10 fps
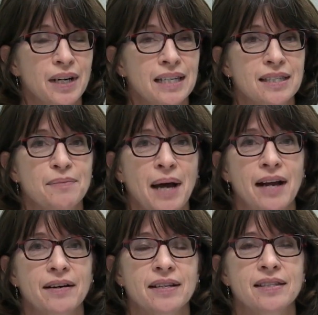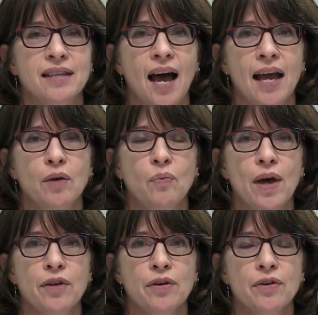as the buyer, decide
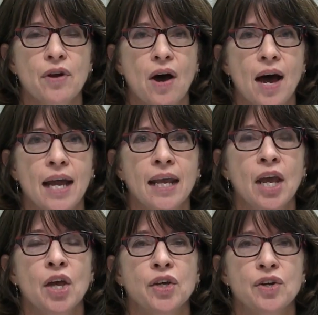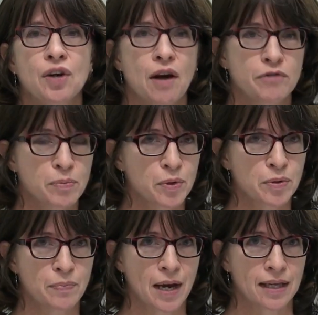whether or not you're comfortable
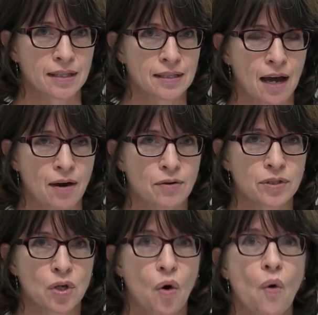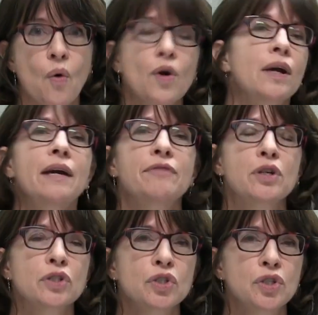with buying this house, or if
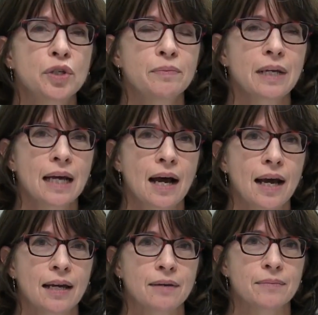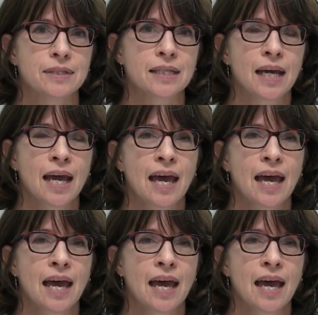there's too many items